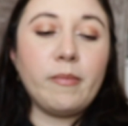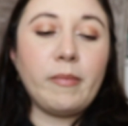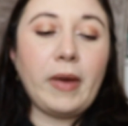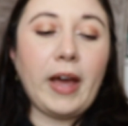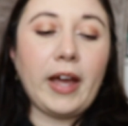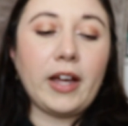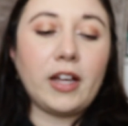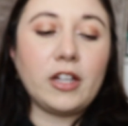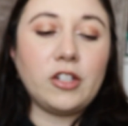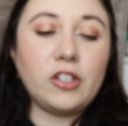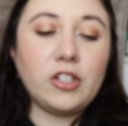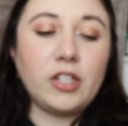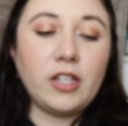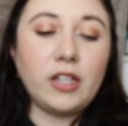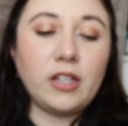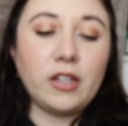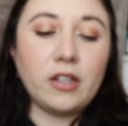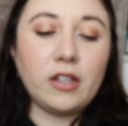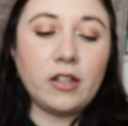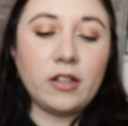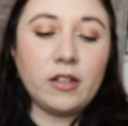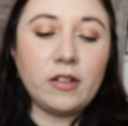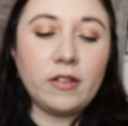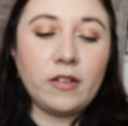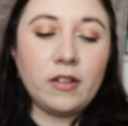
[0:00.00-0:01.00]

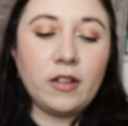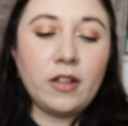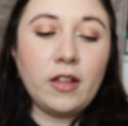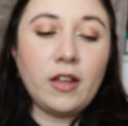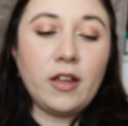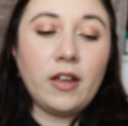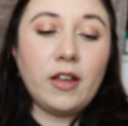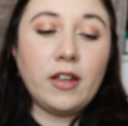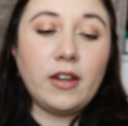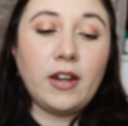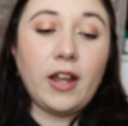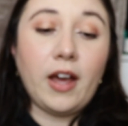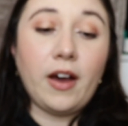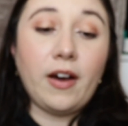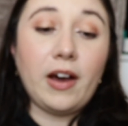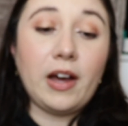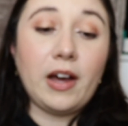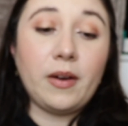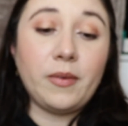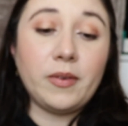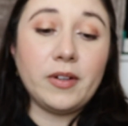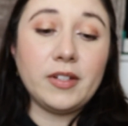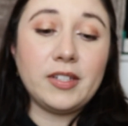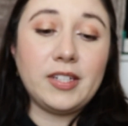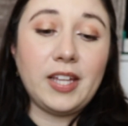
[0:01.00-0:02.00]
packaging. Now I
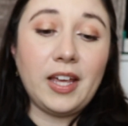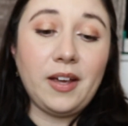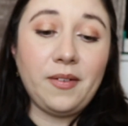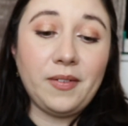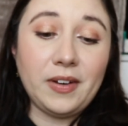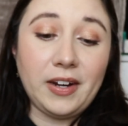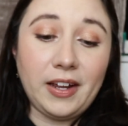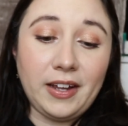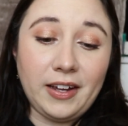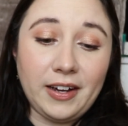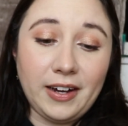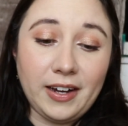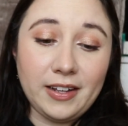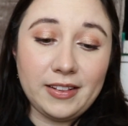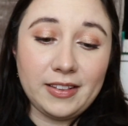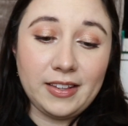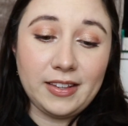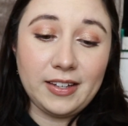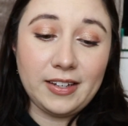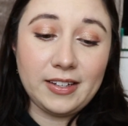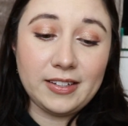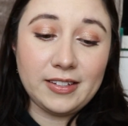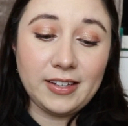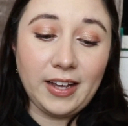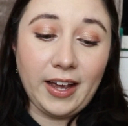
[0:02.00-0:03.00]
will say when I got
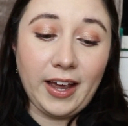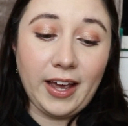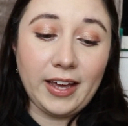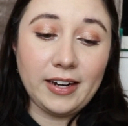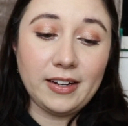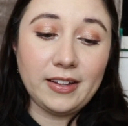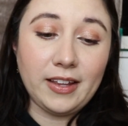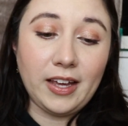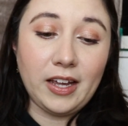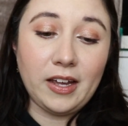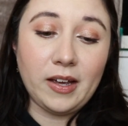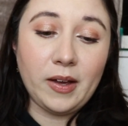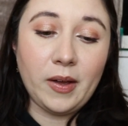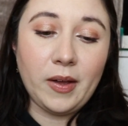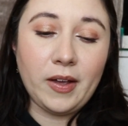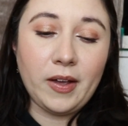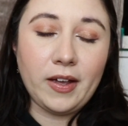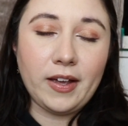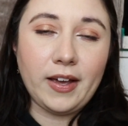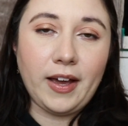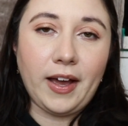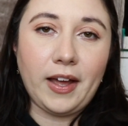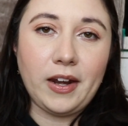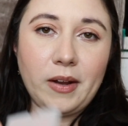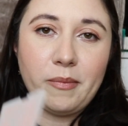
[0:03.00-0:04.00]
this, I had to like
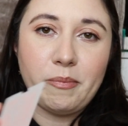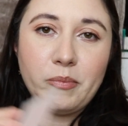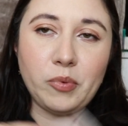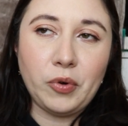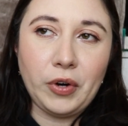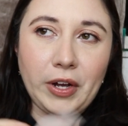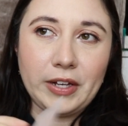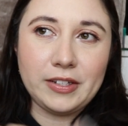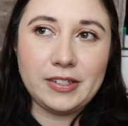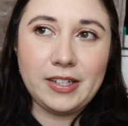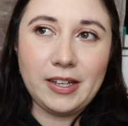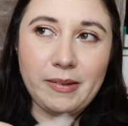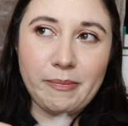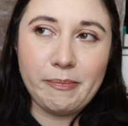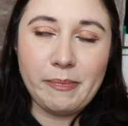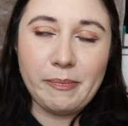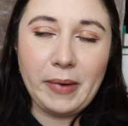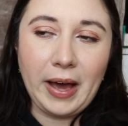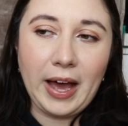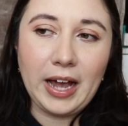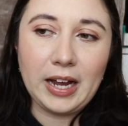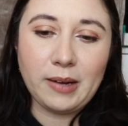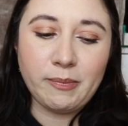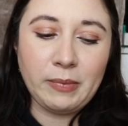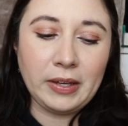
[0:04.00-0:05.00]
kind of press it
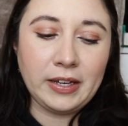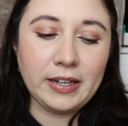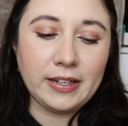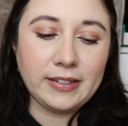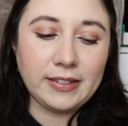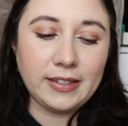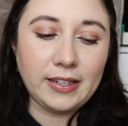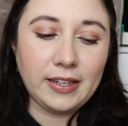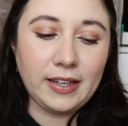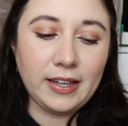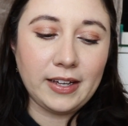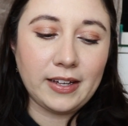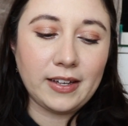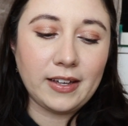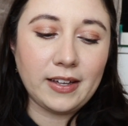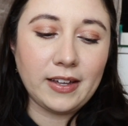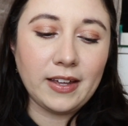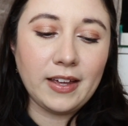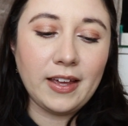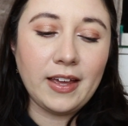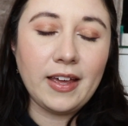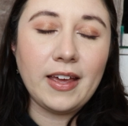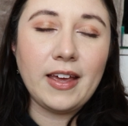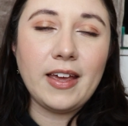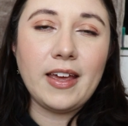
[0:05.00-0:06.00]
back because it
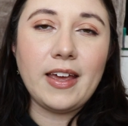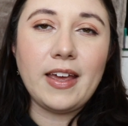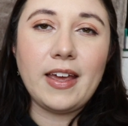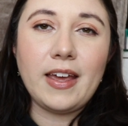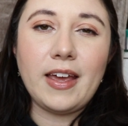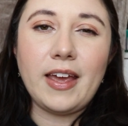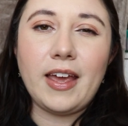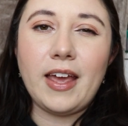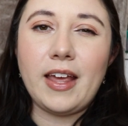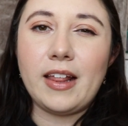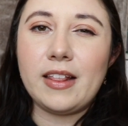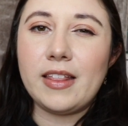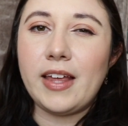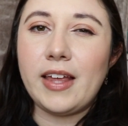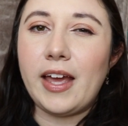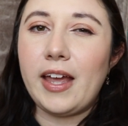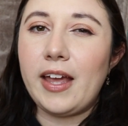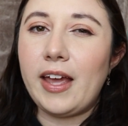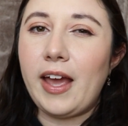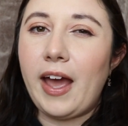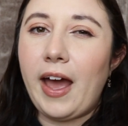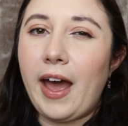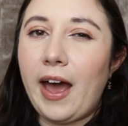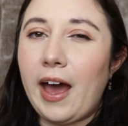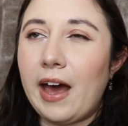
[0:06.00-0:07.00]
like
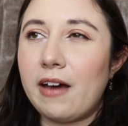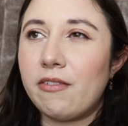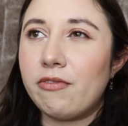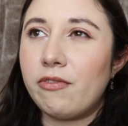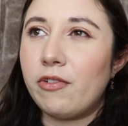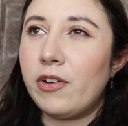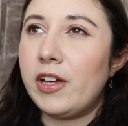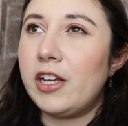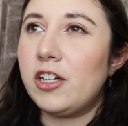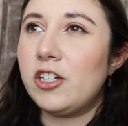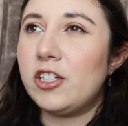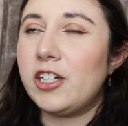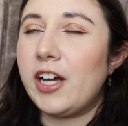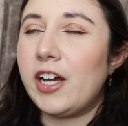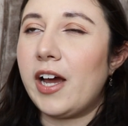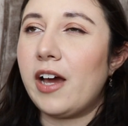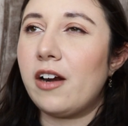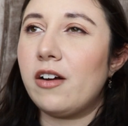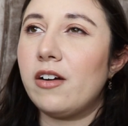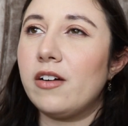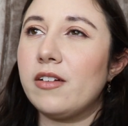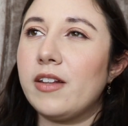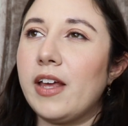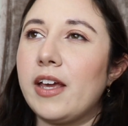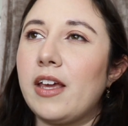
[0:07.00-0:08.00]
halfway
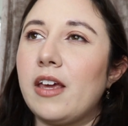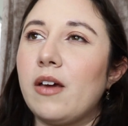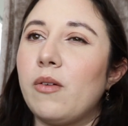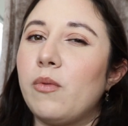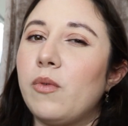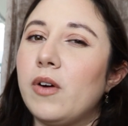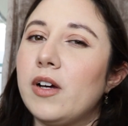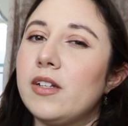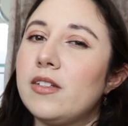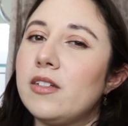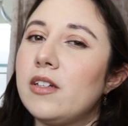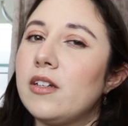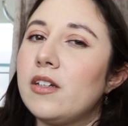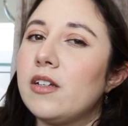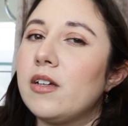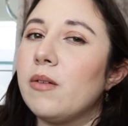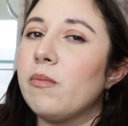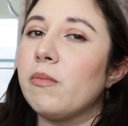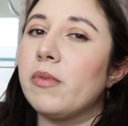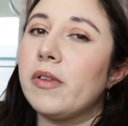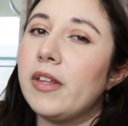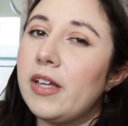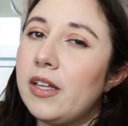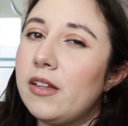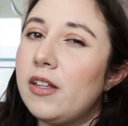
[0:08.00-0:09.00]
shattered. Like it wasn't
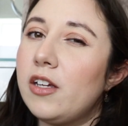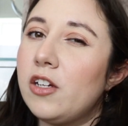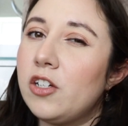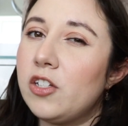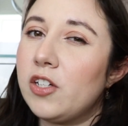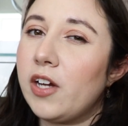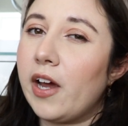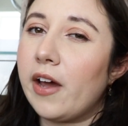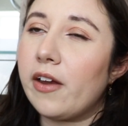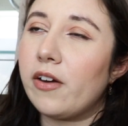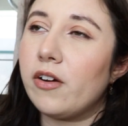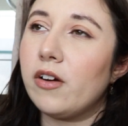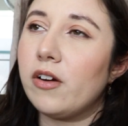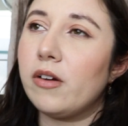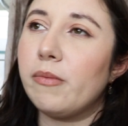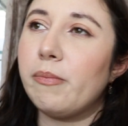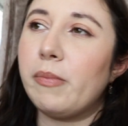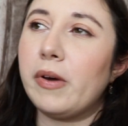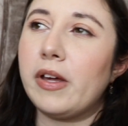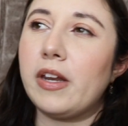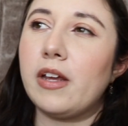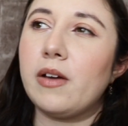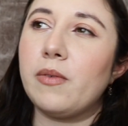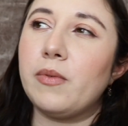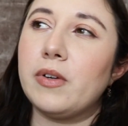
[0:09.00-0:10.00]
completely shattered,
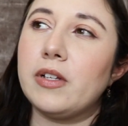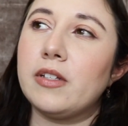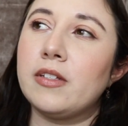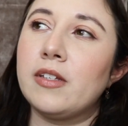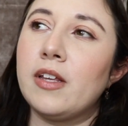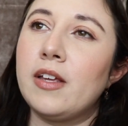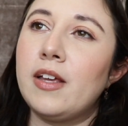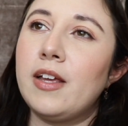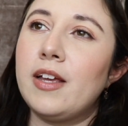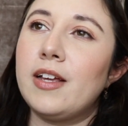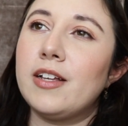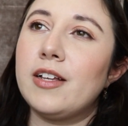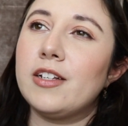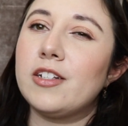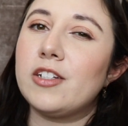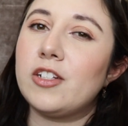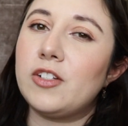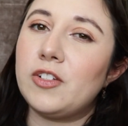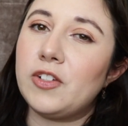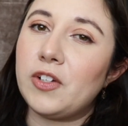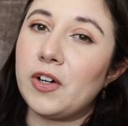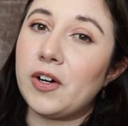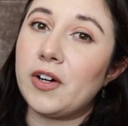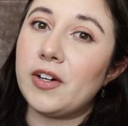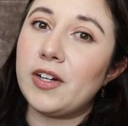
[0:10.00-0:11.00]
but it was
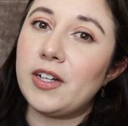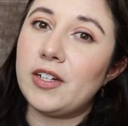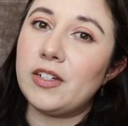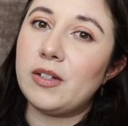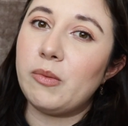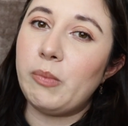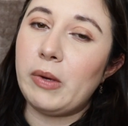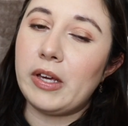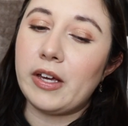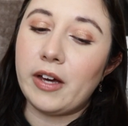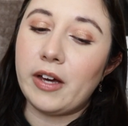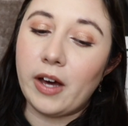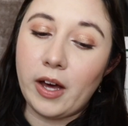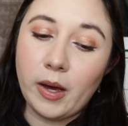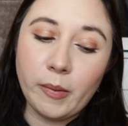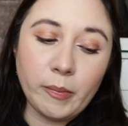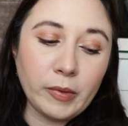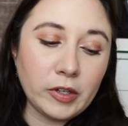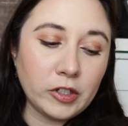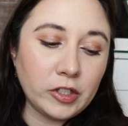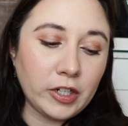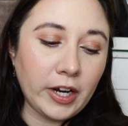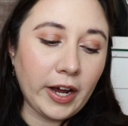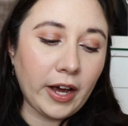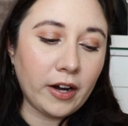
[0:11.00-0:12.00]
starting to become
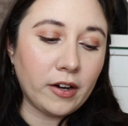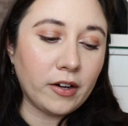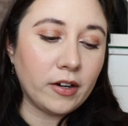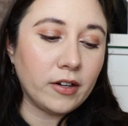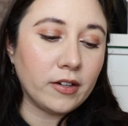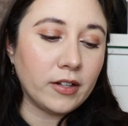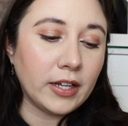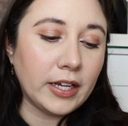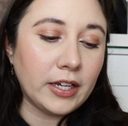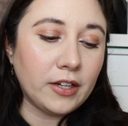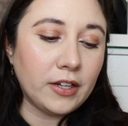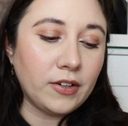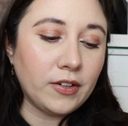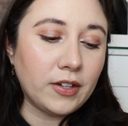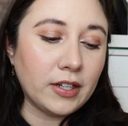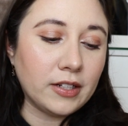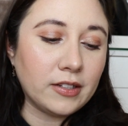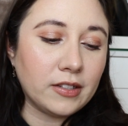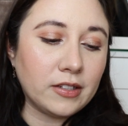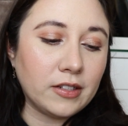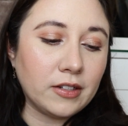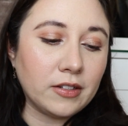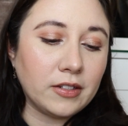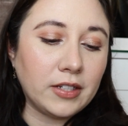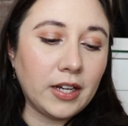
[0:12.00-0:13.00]
shattered. Like you can
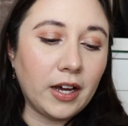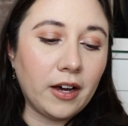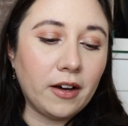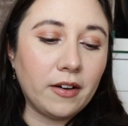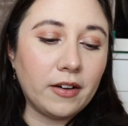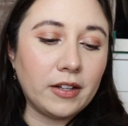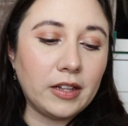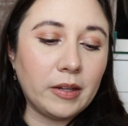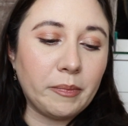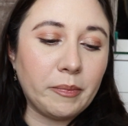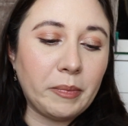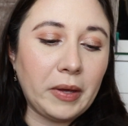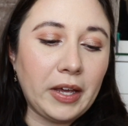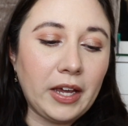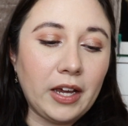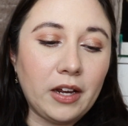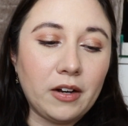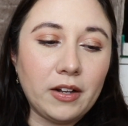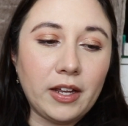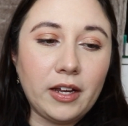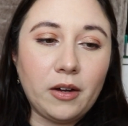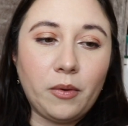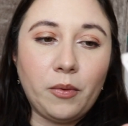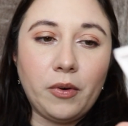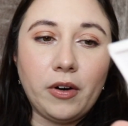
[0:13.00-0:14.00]
still tell in the pan
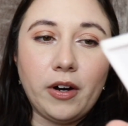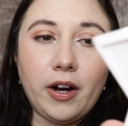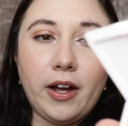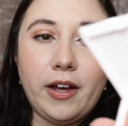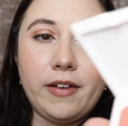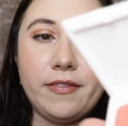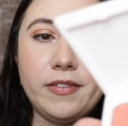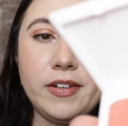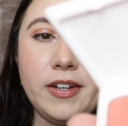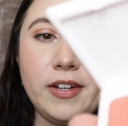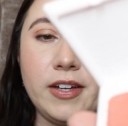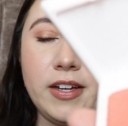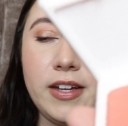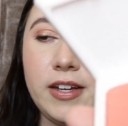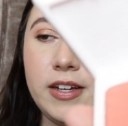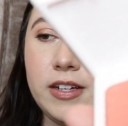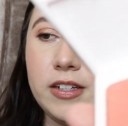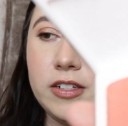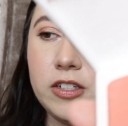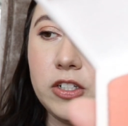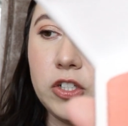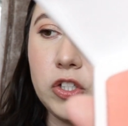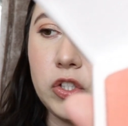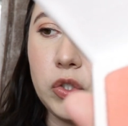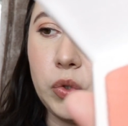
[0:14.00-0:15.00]
like where I've
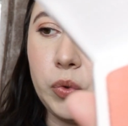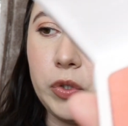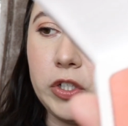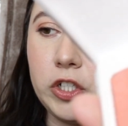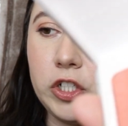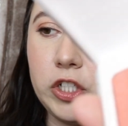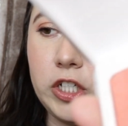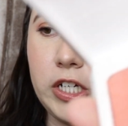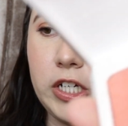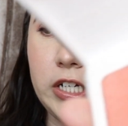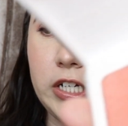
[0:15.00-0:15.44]
squished